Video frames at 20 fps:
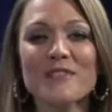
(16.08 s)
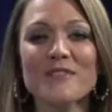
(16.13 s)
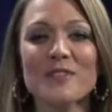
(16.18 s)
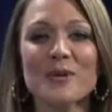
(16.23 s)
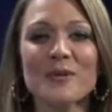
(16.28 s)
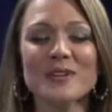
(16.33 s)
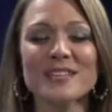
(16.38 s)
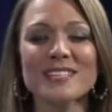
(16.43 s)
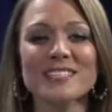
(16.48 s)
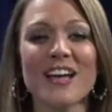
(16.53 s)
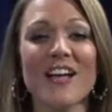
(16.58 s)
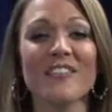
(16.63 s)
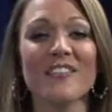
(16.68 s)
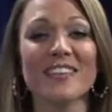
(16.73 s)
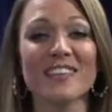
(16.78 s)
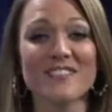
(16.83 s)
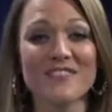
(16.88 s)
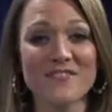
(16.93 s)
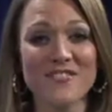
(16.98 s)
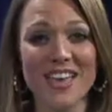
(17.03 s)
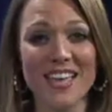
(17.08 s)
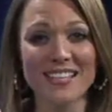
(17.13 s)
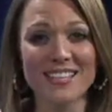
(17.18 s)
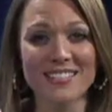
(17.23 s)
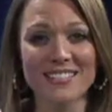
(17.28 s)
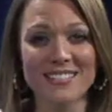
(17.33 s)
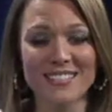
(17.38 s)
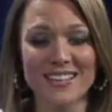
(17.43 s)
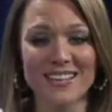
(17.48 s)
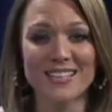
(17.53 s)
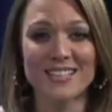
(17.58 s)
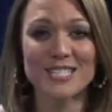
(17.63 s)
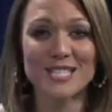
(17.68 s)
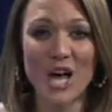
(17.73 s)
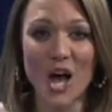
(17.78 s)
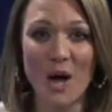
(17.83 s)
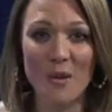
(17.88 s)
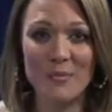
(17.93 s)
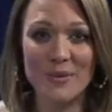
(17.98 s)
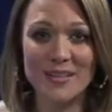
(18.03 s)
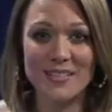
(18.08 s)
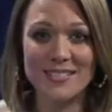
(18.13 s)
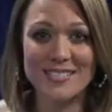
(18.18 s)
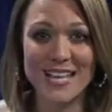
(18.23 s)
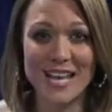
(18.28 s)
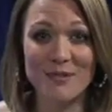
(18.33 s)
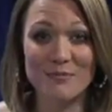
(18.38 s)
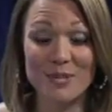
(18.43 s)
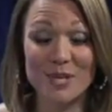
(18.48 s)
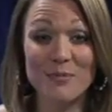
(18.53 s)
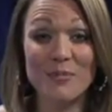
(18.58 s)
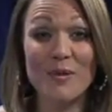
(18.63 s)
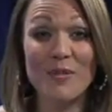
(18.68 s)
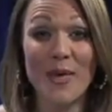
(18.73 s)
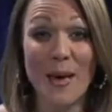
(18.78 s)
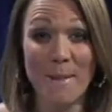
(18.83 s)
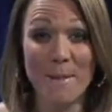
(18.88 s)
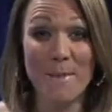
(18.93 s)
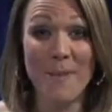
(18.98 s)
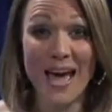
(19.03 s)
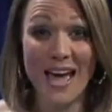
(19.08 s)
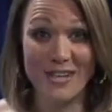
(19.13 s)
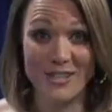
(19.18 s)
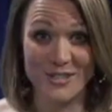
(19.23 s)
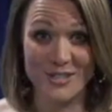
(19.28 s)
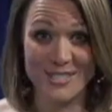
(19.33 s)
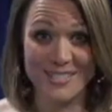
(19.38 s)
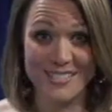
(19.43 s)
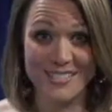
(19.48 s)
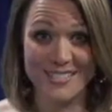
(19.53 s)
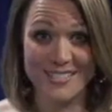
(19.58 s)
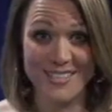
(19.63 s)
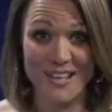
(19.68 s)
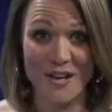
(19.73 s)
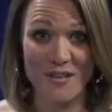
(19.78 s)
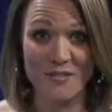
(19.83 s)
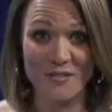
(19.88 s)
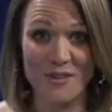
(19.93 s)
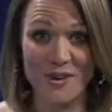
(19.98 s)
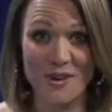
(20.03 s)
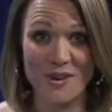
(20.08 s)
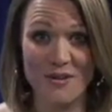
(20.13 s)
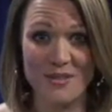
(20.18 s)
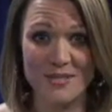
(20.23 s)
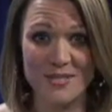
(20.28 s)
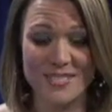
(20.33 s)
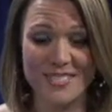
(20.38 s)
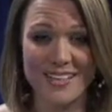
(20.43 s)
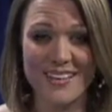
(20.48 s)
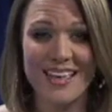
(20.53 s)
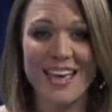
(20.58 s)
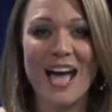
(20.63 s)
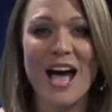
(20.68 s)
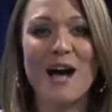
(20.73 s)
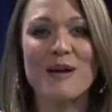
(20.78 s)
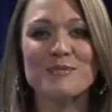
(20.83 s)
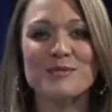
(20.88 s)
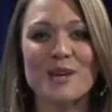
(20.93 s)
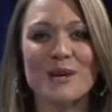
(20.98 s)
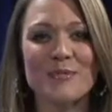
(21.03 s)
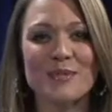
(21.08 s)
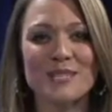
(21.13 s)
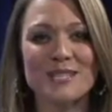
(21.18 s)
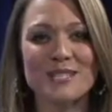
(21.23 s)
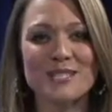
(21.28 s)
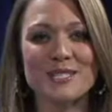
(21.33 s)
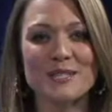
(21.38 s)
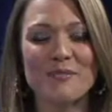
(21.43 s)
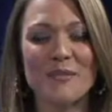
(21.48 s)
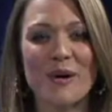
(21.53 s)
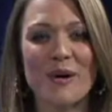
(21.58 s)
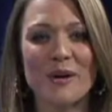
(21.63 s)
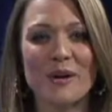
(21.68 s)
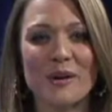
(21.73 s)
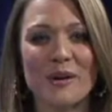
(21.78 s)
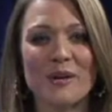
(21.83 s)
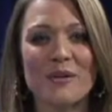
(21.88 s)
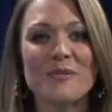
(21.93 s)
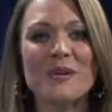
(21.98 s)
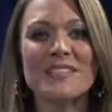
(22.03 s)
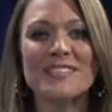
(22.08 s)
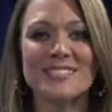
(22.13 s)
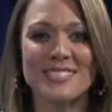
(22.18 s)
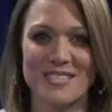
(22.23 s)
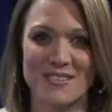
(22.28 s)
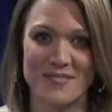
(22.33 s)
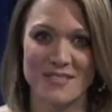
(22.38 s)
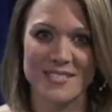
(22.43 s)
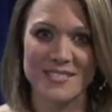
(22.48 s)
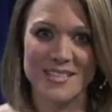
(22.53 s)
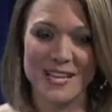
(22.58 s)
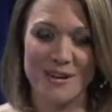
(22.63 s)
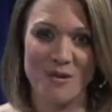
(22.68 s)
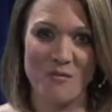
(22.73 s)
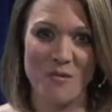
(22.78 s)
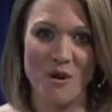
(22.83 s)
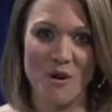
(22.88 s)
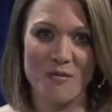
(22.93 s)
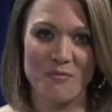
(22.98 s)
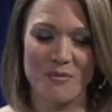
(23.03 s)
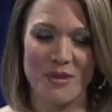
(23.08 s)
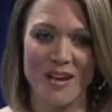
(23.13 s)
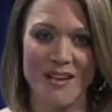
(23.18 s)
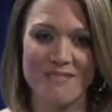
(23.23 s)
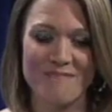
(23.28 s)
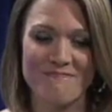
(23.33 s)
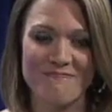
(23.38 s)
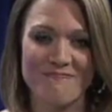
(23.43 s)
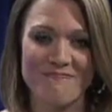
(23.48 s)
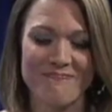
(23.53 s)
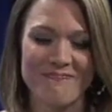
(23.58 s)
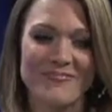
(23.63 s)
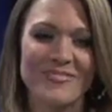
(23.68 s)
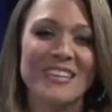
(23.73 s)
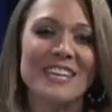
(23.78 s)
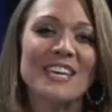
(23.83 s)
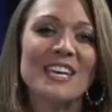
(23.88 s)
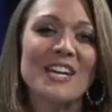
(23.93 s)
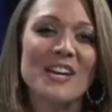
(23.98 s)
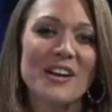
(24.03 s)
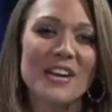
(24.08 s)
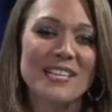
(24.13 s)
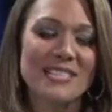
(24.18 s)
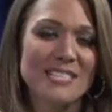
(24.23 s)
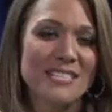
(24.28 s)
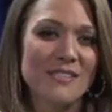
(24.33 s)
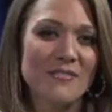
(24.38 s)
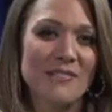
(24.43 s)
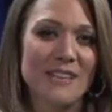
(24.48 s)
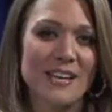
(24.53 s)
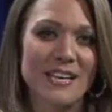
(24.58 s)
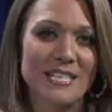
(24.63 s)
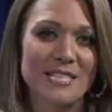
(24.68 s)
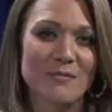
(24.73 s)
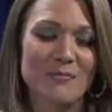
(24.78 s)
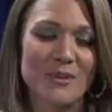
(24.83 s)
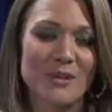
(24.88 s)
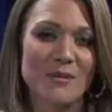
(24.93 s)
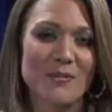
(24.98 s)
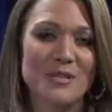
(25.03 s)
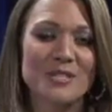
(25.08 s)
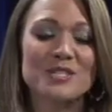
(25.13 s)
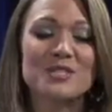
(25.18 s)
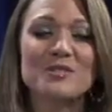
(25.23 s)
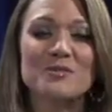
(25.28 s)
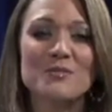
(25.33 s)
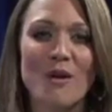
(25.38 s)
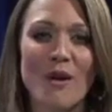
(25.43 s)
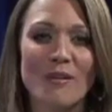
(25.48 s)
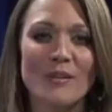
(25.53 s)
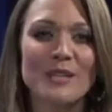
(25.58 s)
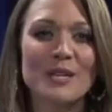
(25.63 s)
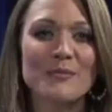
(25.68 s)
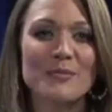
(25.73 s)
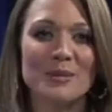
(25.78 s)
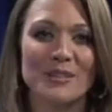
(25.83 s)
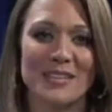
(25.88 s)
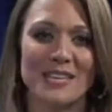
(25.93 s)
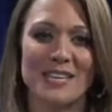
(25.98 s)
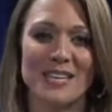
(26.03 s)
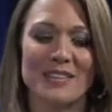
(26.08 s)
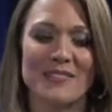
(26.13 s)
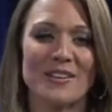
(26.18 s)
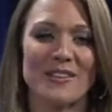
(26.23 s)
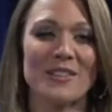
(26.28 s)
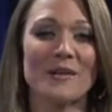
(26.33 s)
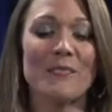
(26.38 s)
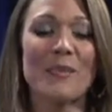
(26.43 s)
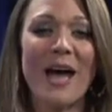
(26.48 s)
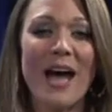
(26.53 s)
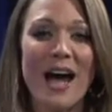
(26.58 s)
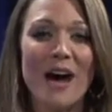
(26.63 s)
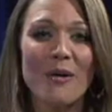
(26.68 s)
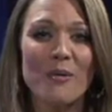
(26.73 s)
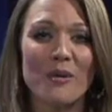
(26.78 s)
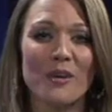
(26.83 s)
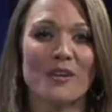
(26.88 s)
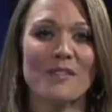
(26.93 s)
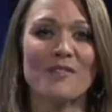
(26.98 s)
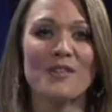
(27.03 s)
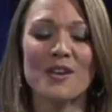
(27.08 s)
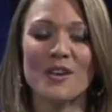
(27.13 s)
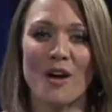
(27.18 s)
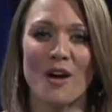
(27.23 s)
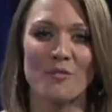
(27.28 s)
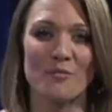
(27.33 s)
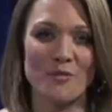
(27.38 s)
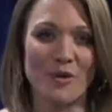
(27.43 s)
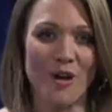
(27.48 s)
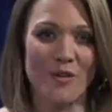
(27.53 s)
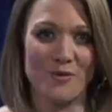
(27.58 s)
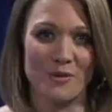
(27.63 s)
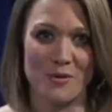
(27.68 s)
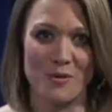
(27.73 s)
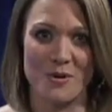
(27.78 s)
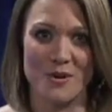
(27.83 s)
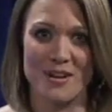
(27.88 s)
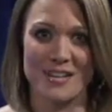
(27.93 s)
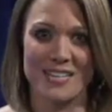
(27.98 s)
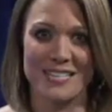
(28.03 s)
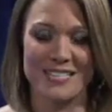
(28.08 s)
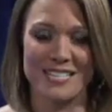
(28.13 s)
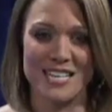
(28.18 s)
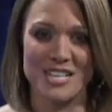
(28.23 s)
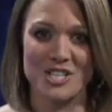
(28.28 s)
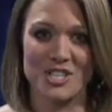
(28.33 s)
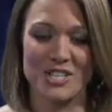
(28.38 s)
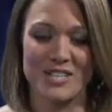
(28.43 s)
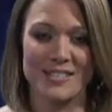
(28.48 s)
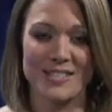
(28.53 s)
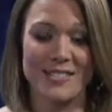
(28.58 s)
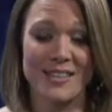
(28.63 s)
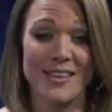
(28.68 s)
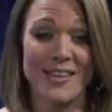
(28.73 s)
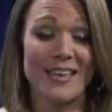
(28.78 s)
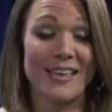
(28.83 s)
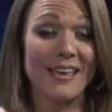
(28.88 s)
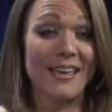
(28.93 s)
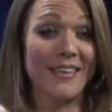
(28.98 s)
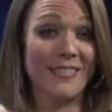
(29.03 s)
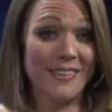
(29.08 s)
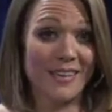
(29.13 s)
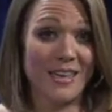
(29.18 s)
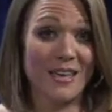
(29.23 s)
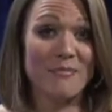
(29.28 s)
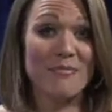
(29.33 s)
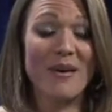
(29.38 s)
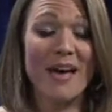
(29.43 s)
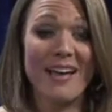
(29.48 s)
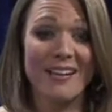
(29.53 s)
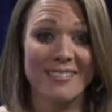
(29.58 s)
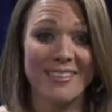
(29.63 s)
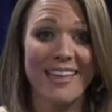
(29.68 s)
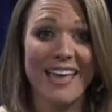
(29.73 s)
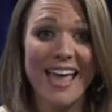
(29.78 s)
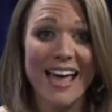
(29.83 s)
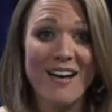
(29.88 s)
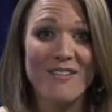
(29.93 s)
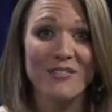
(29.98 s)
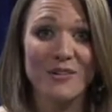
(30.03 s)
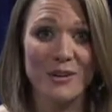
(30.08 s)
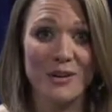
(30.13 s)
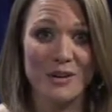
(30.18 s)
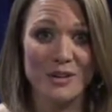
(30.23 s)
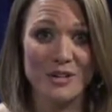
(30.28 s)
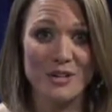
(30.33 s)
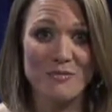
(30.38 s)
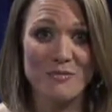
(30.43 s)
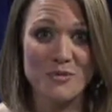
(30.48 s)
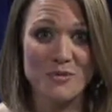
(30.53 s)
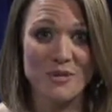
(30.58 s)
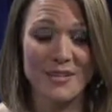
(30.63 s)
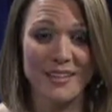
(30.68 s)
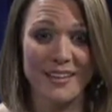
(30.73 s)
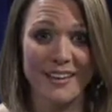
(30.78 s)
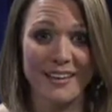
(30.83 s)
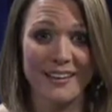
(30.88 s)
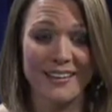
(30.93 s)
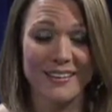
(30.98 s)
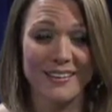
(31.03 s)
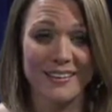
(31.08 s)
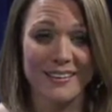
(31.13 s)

focus on the events, topics, and people that matter to the South Coast. I'm Dominique Samario with TV Santa Barbara. Here at TVSB, we strongly believe in the power of nonprofit organizations and the impact they have on our community.